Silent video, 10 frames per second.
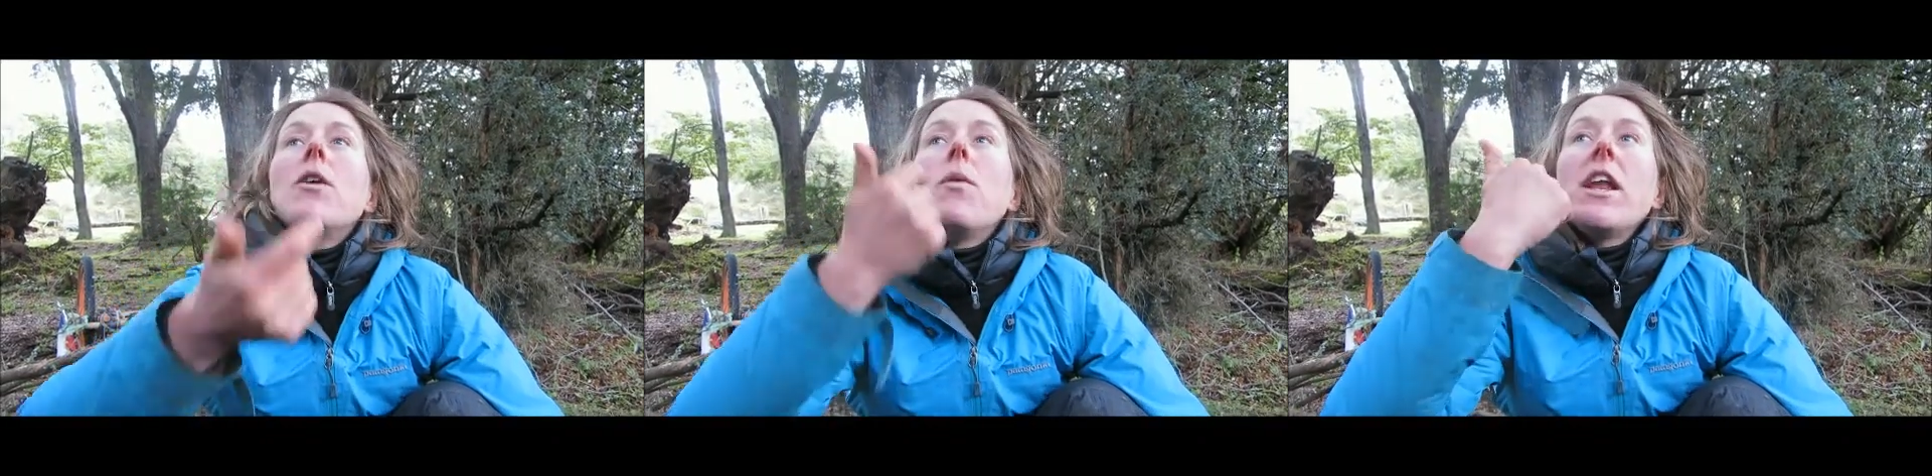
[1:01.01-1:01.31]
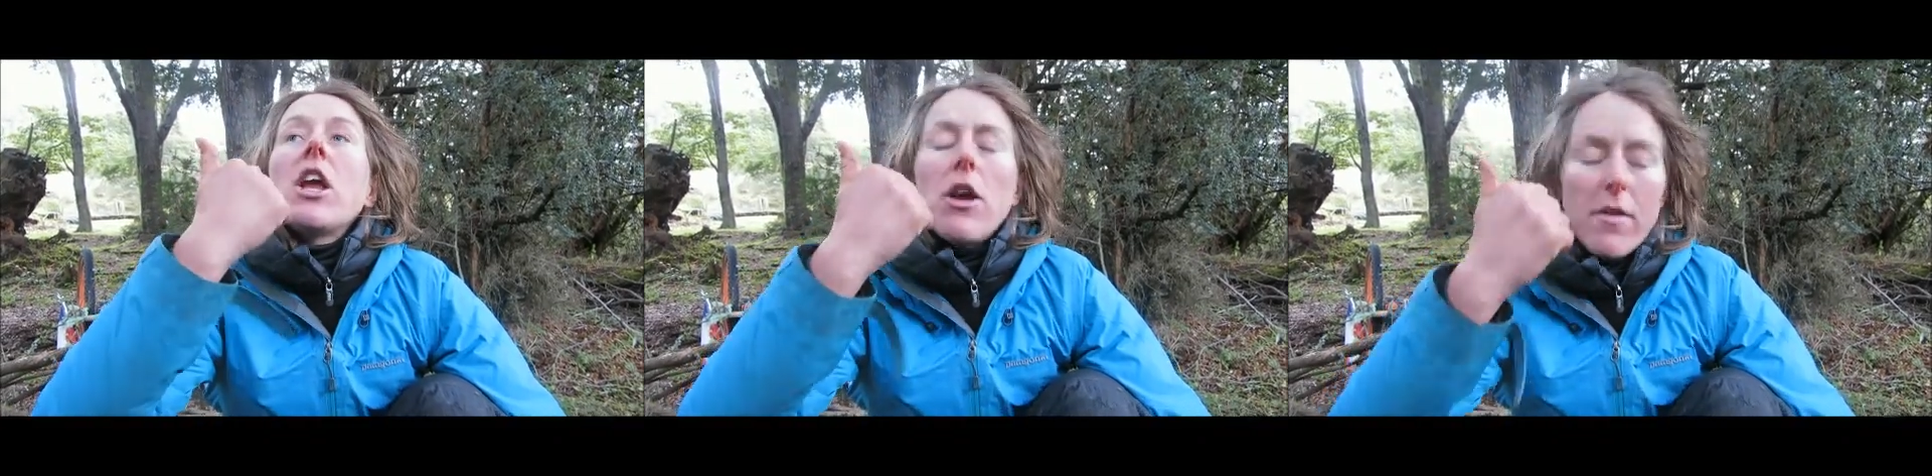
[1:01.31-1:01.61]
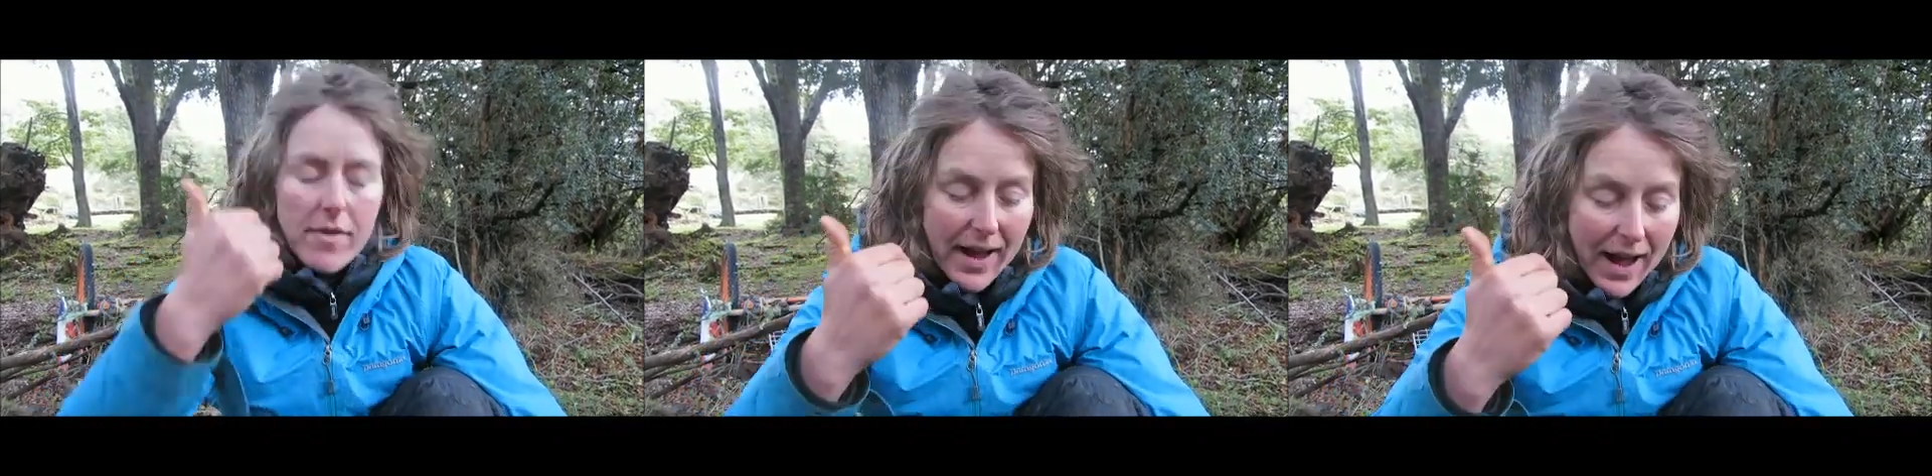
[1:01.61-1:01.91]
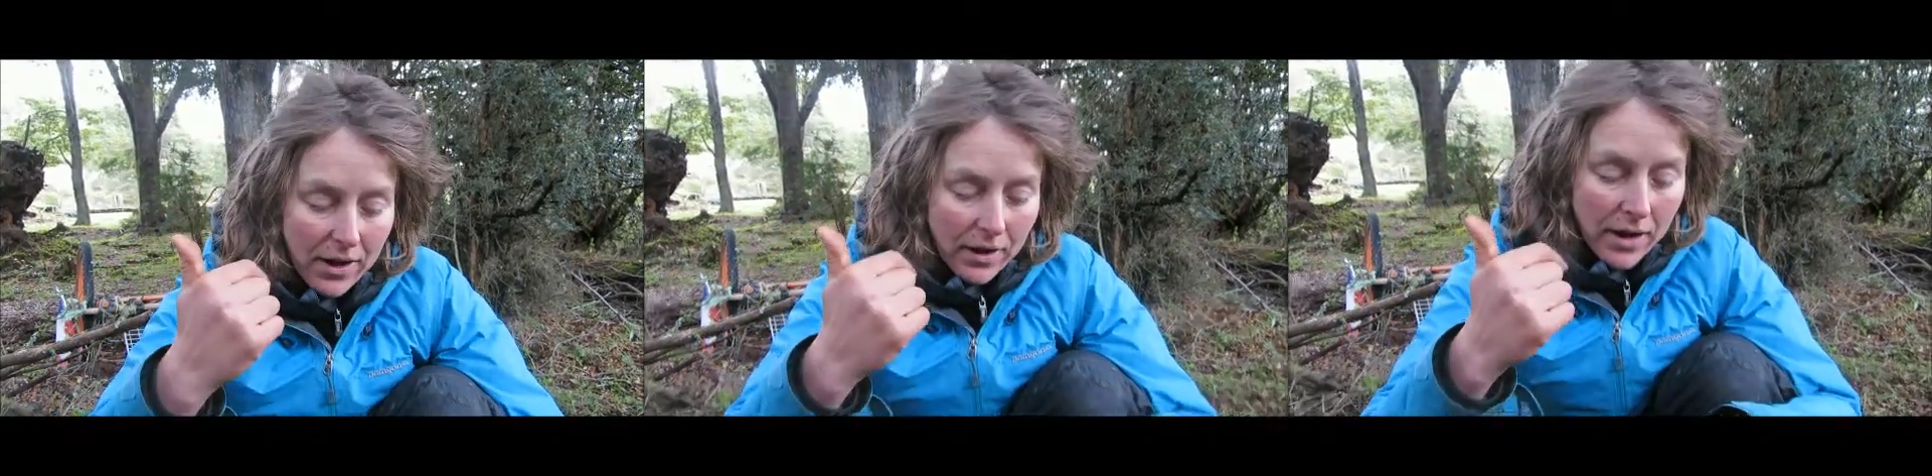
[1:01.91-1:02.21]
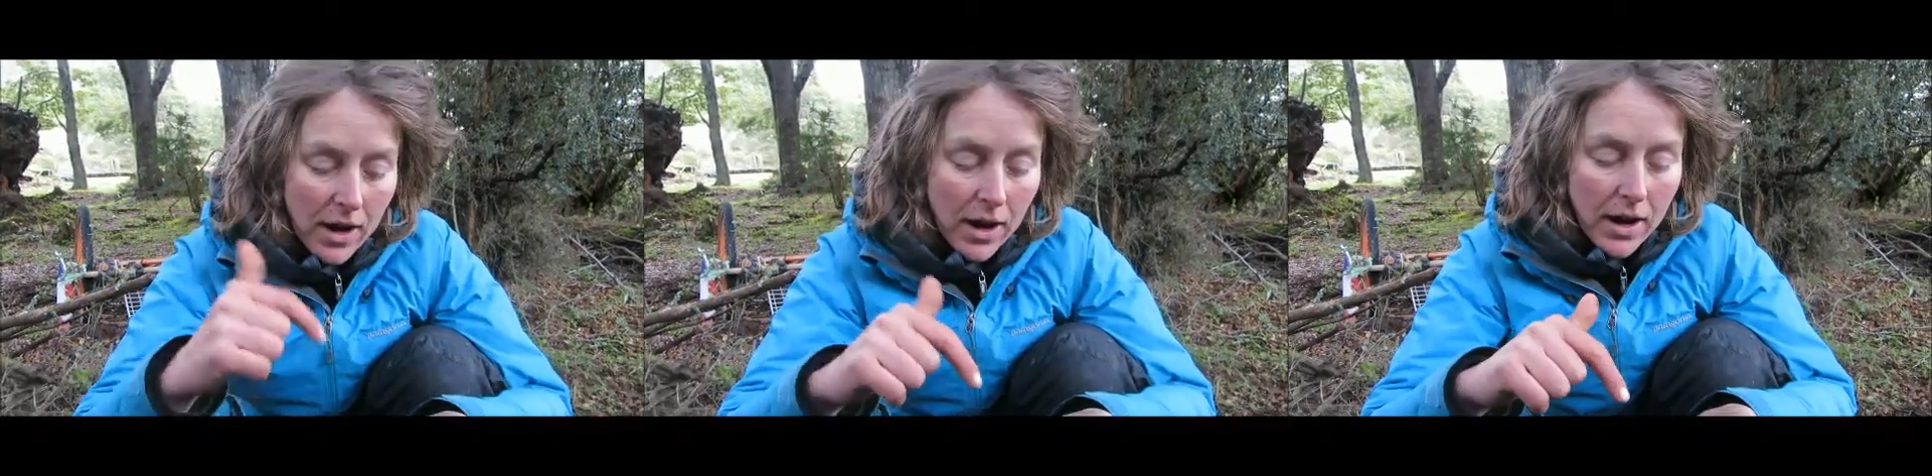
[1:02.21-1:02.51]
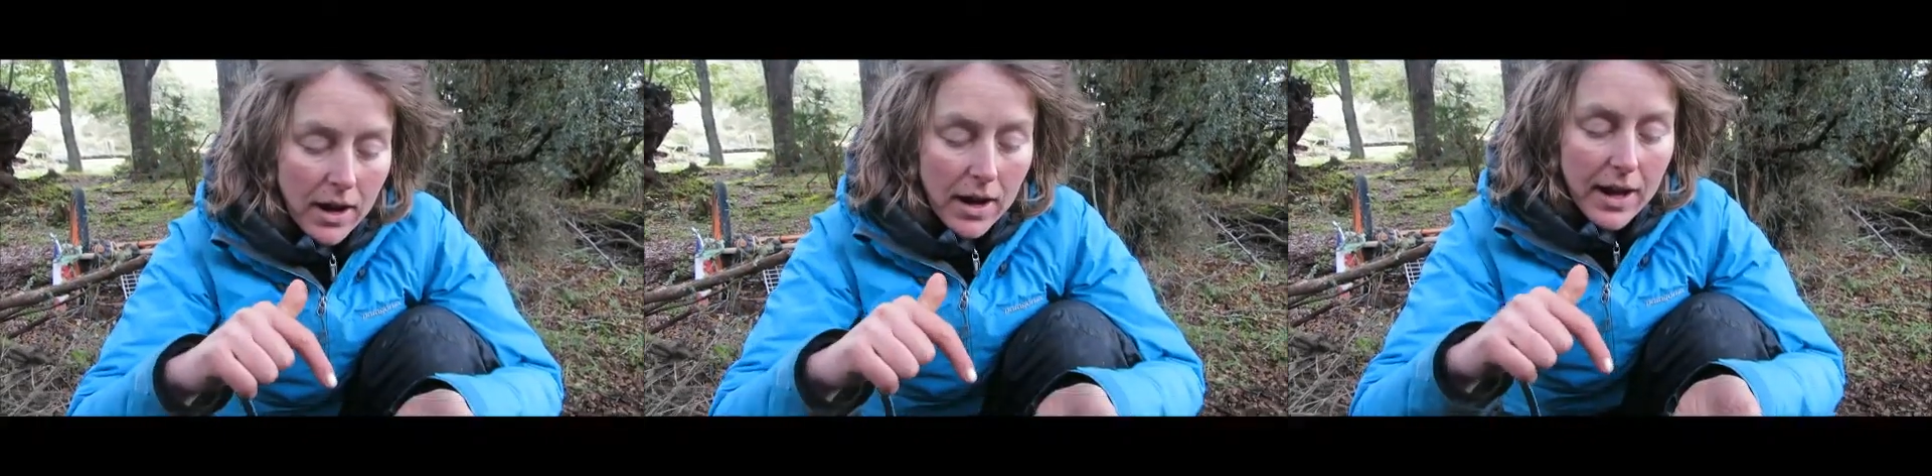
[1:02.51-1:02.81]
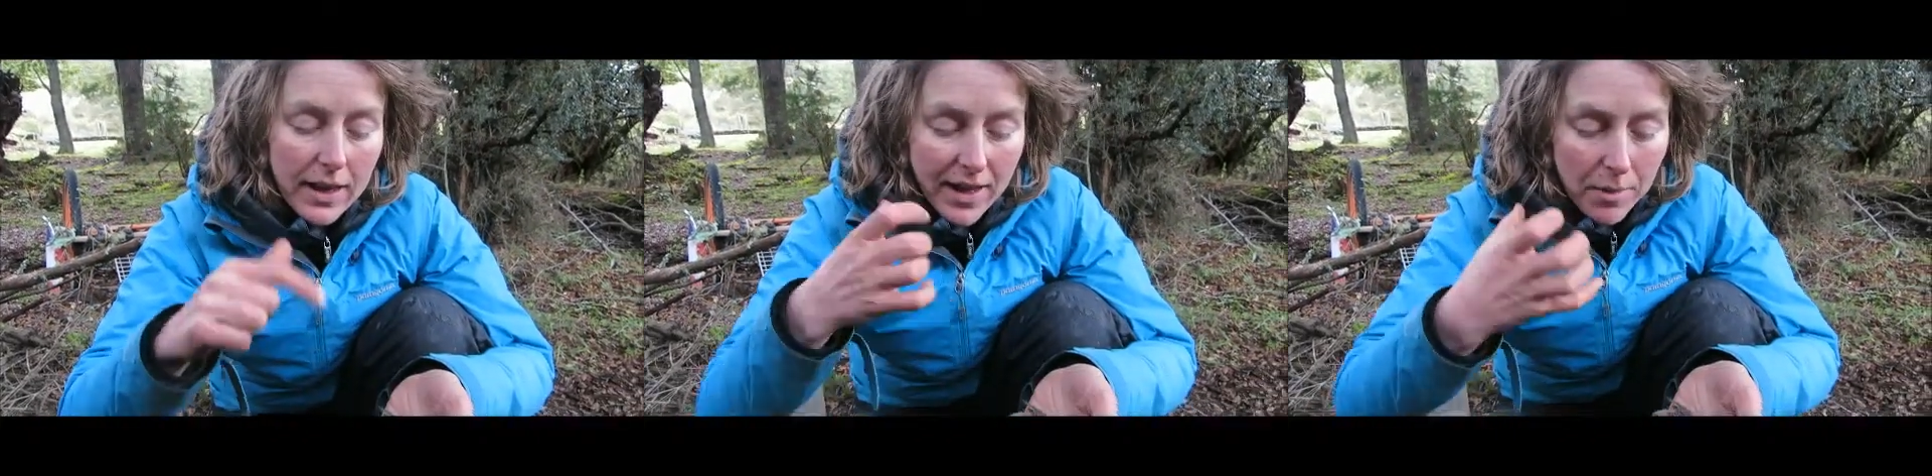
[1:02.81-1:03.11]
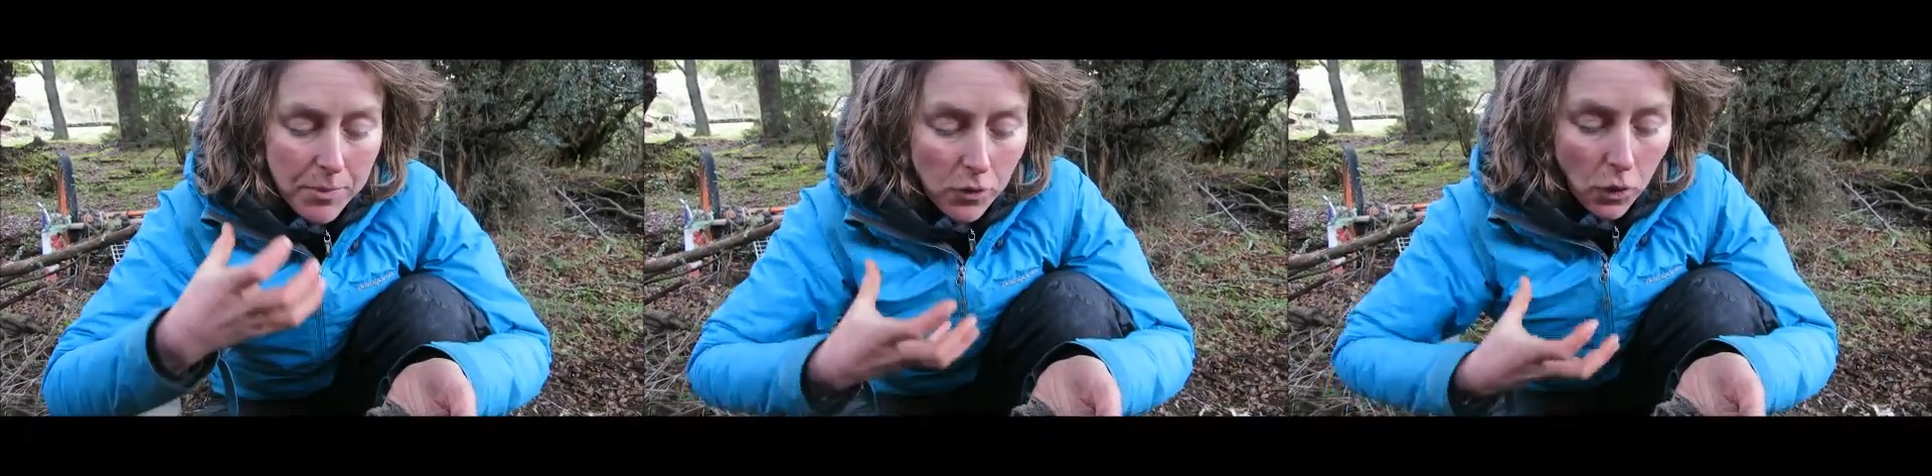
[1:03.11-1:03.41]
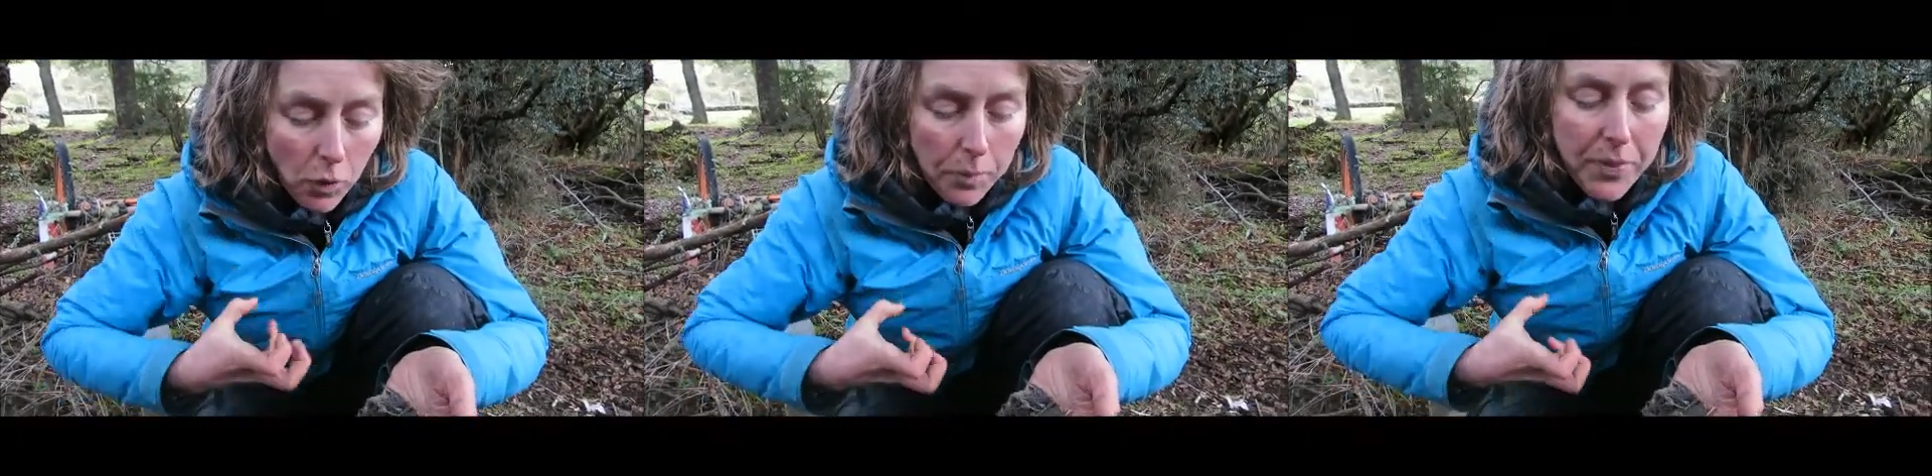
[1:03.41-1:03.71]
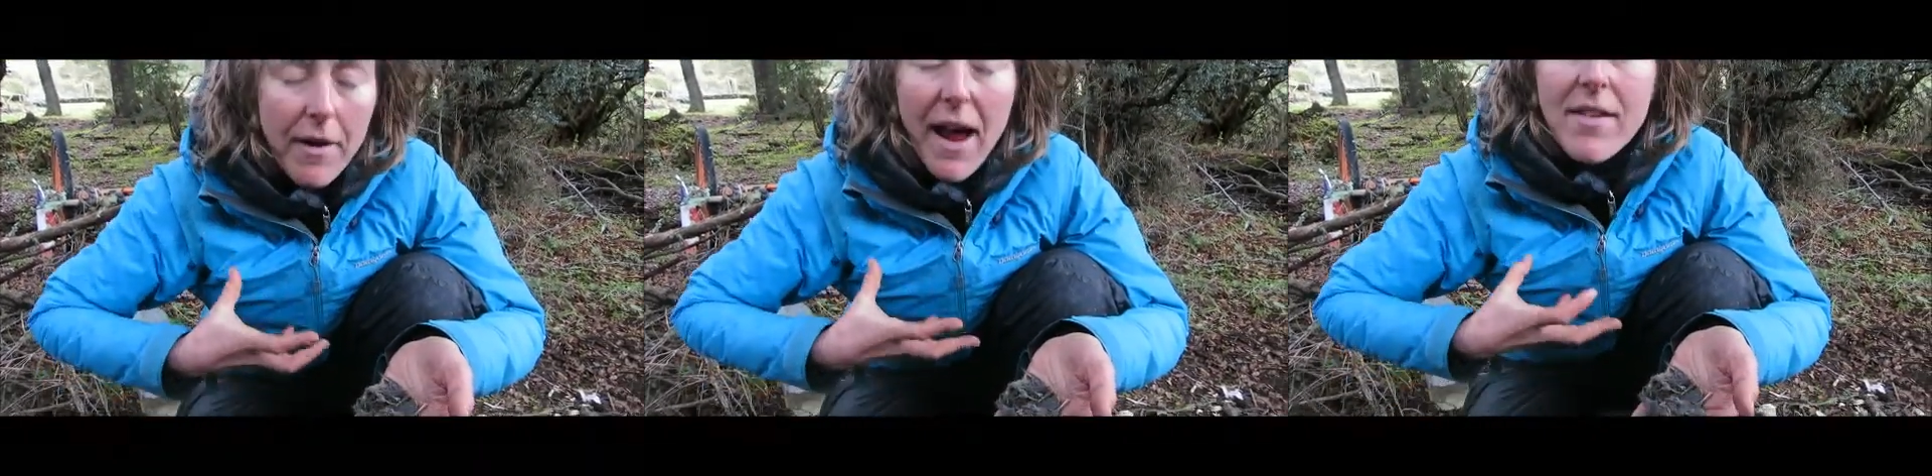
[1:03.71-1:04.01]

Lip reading: When it goes down, they absorb their